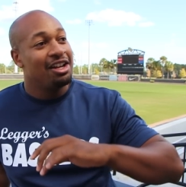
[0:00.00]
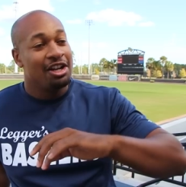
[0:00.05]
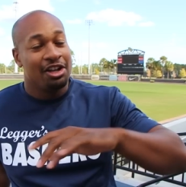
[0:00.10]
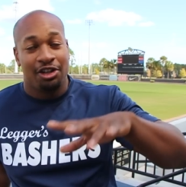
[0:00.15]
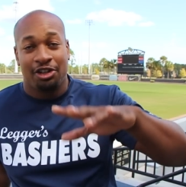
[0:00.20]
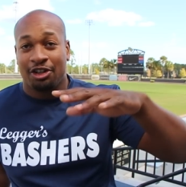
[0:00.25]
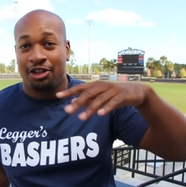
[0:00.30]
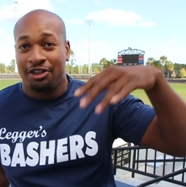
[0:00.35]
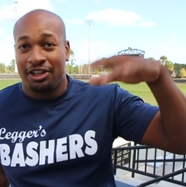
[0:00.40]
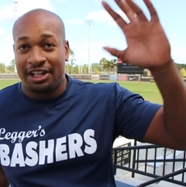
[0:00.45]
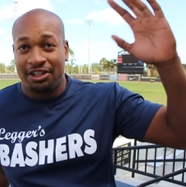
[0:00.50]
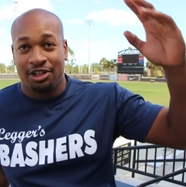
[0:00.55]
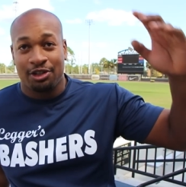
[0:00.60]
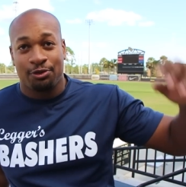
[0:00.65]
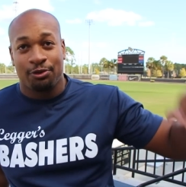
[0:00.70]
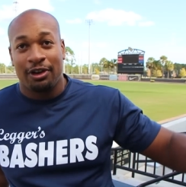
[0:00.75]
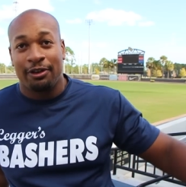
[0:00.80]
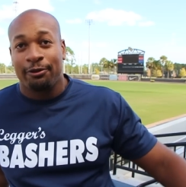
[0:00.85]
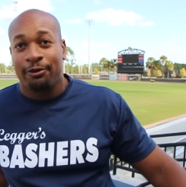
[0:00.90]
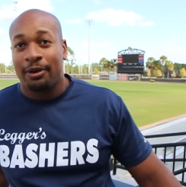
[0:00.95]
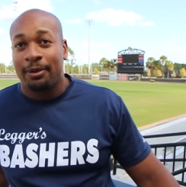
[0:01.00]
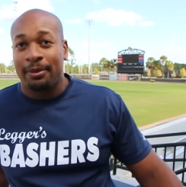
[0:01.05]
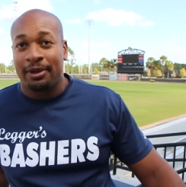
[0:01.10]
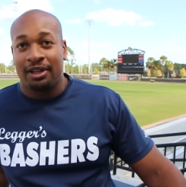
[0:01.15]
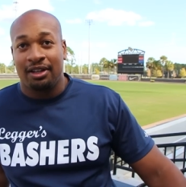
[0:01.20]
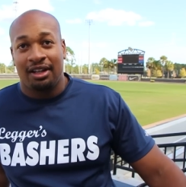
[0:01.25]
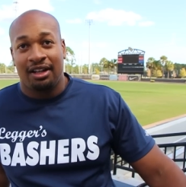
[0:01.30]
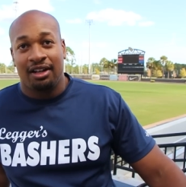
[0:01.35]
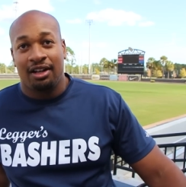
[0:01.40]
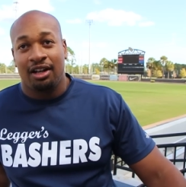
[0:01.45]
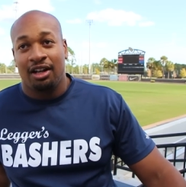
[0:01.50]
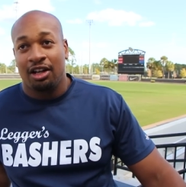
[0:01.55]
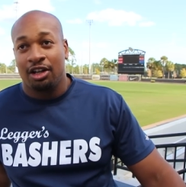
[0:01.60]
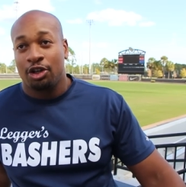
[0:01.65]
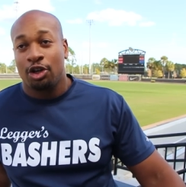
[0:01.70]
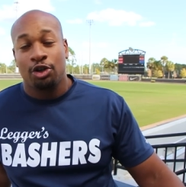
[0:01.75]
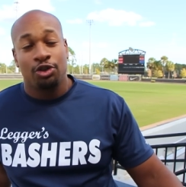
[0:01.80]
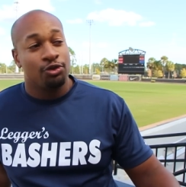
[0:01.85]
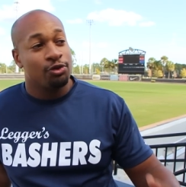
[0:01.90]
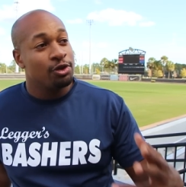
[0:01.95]
you know they just run from it and uh,
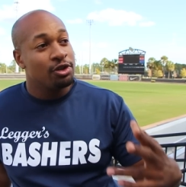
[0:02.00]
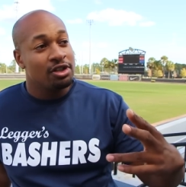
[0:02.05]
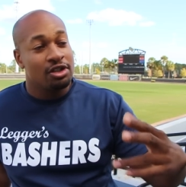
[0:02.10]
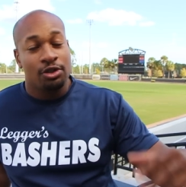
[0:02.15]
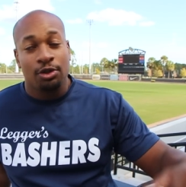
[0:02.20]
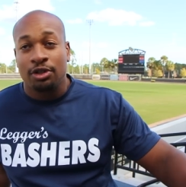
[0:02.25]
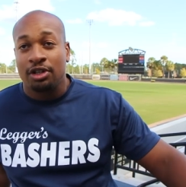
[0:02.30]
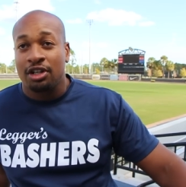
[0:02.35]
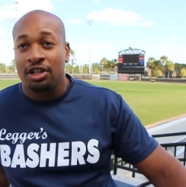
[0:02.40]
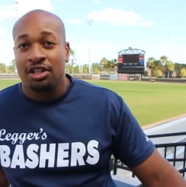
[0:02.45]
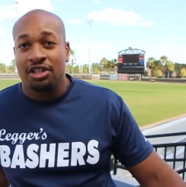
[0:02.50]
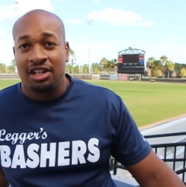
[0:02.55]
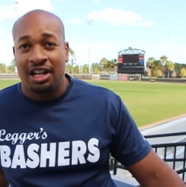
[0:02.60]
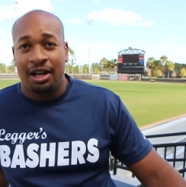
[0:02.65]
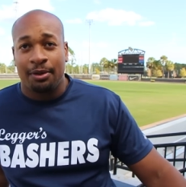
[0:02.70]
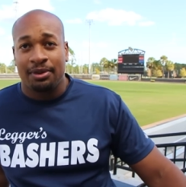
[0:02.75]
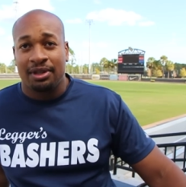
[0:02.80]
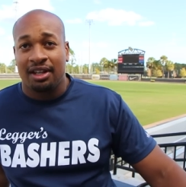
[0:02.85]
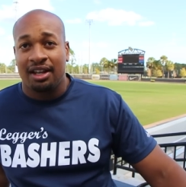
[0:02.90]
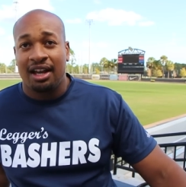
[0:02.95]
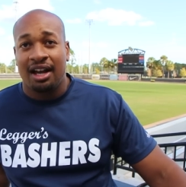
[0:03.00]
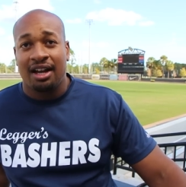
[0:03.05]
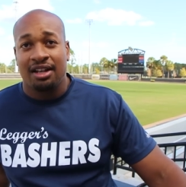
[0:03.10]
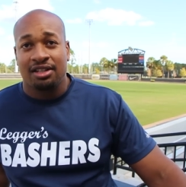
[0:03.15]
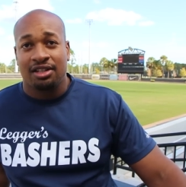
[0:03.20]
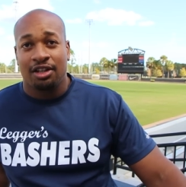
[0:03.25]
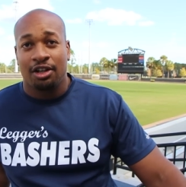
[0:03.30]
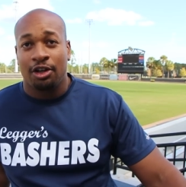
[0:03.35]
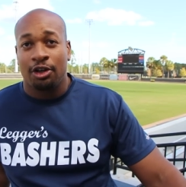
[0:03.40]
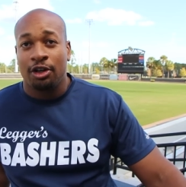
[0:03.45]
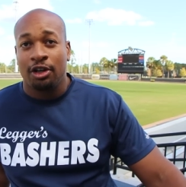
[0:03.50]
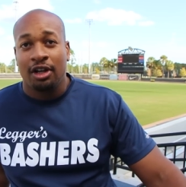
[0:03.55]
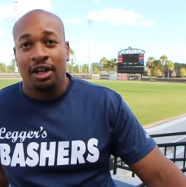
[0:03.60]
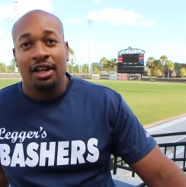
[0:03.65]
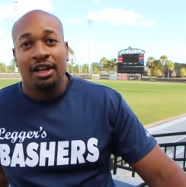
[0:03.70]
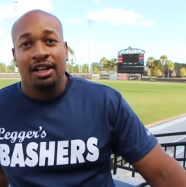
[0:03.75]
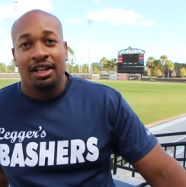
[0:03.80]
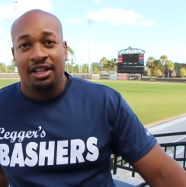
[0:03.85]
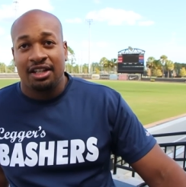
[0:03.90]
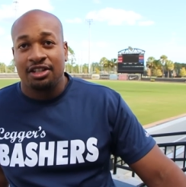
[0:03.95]
Coach Rooney's doing a good job with the guys, so
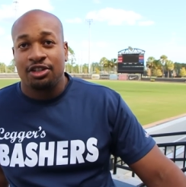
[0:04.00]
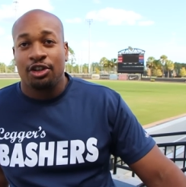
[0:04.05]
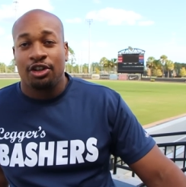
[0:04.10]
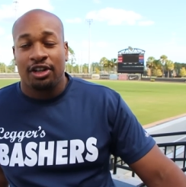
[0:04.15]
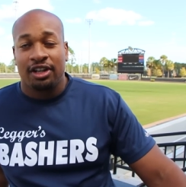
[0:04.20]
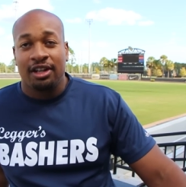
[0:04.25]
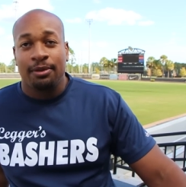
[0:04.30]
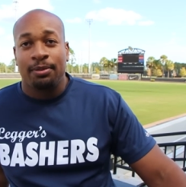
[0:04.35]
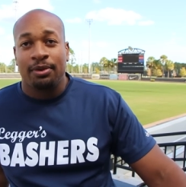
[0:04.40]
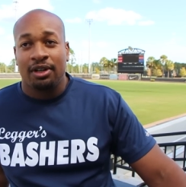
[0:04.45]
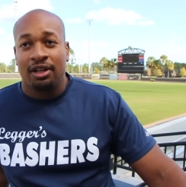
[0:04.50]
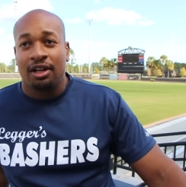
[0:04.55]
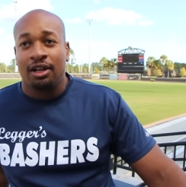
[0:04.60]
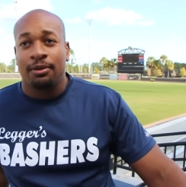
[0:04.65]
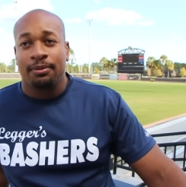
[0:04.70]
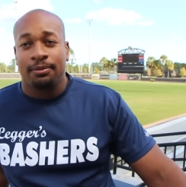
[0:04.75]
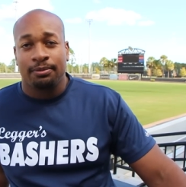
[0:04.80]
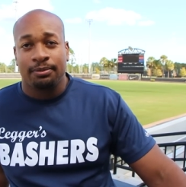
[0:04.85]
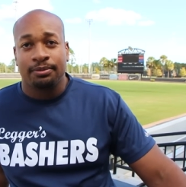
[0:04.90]
it's going to keep it up.